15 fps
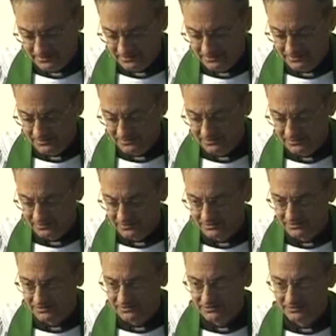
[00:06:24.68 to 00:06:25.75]

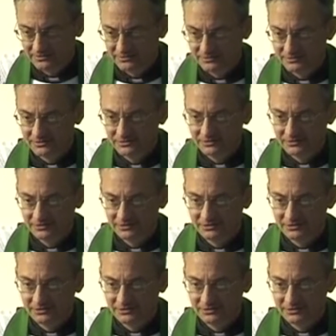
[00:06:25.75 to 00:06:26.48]
(no one is talking)